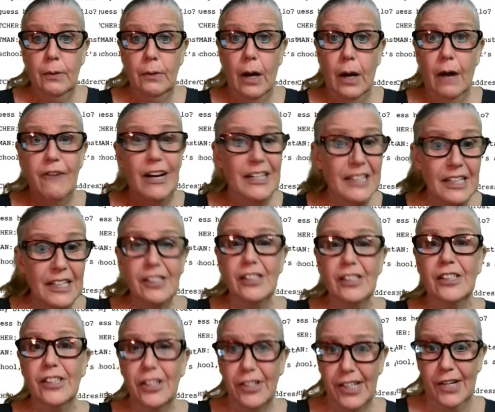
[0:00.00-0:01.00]
of
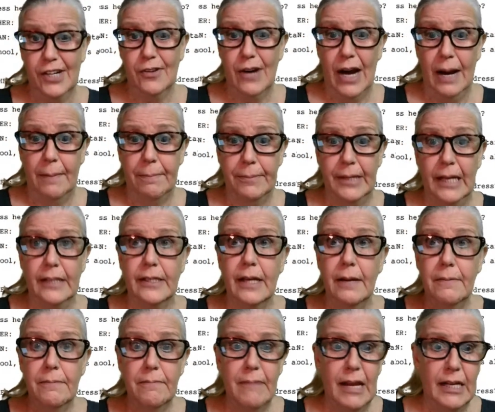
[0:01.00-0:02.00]
unnecessary crap that
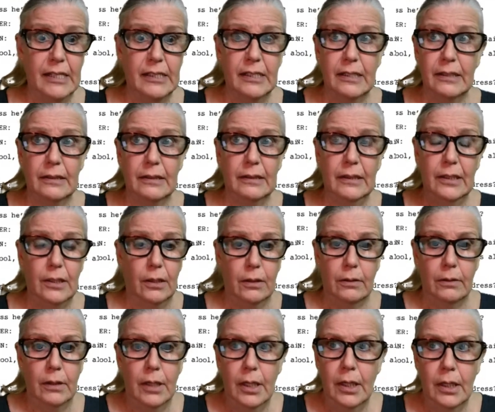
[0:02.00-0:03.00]
then makes it, you know,
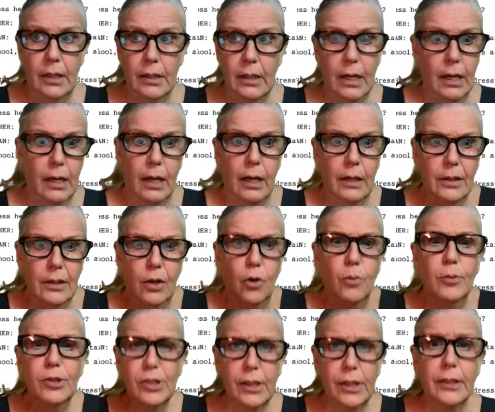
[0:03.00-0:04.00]

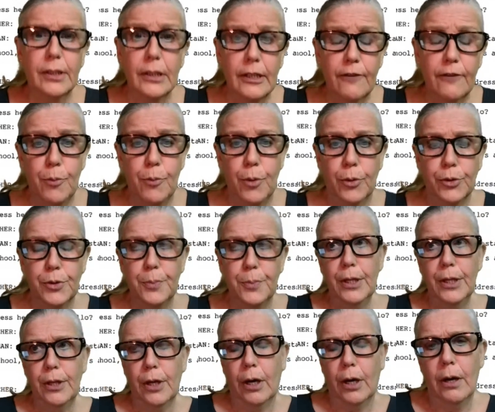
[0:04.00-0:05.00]
almost unlivable to be
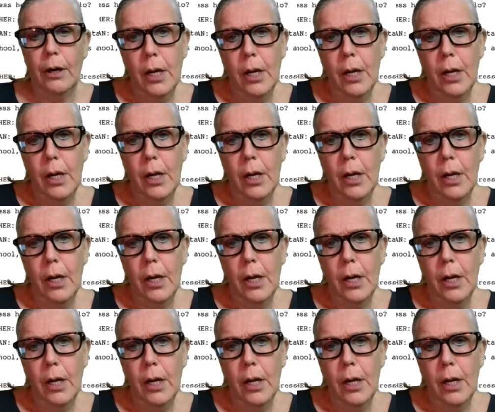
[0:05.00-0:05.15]
there.